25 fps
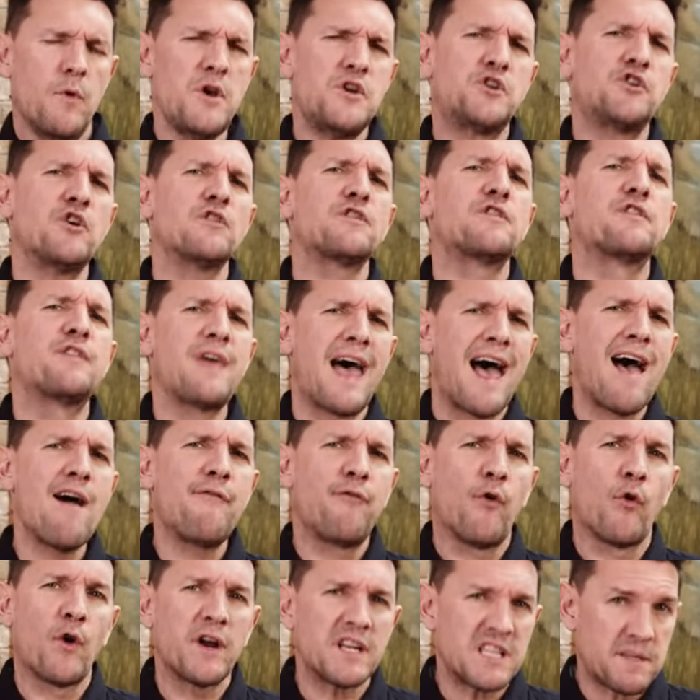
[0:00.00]
We should
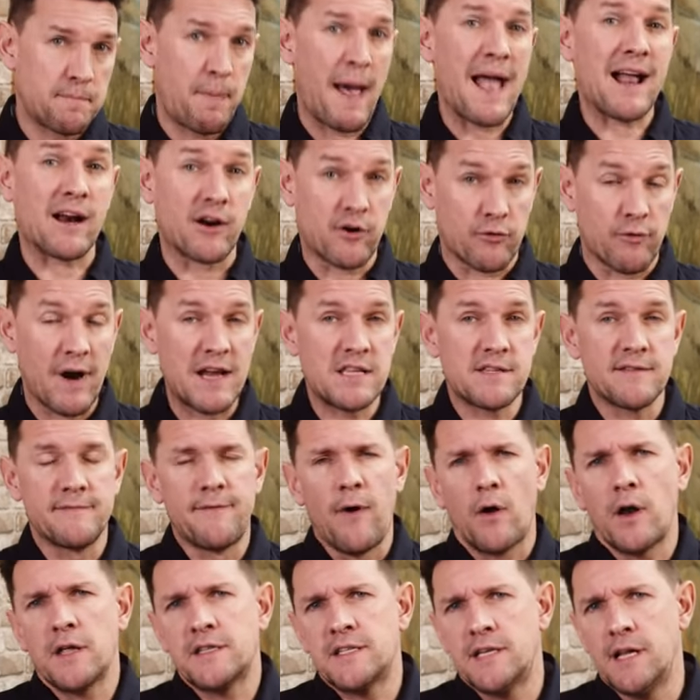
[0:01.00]
therefore expect greater
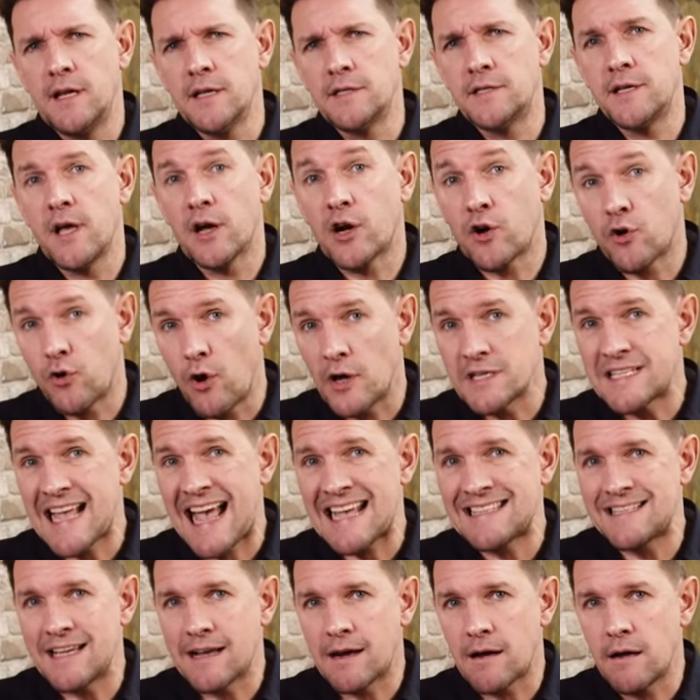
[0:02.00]
volatility across
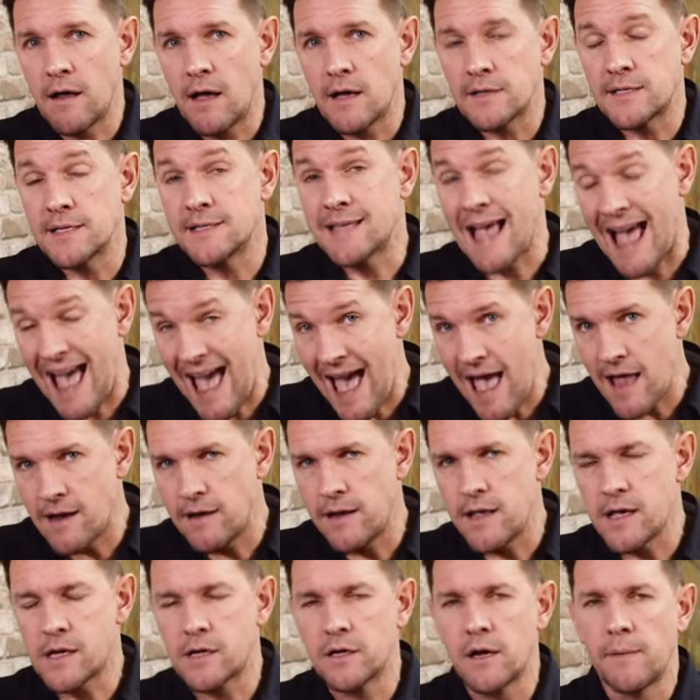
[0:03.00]
asset classes
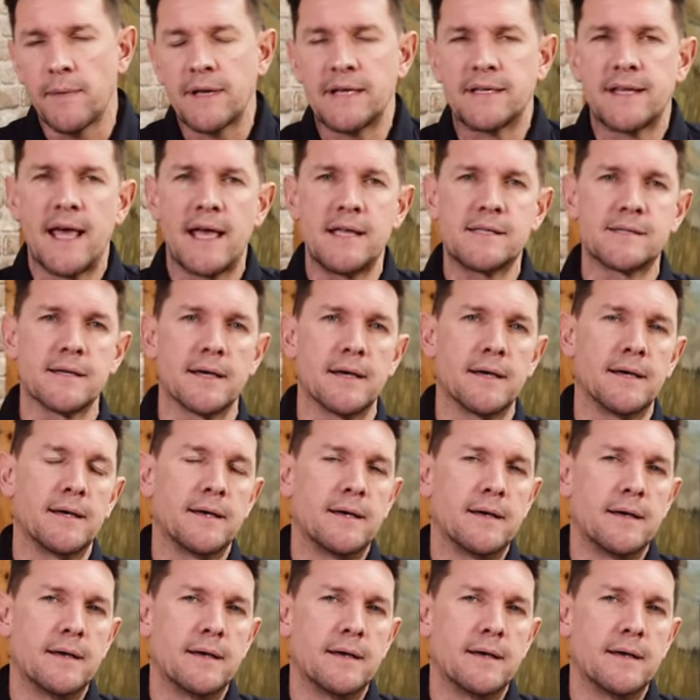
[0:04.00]
and economic data.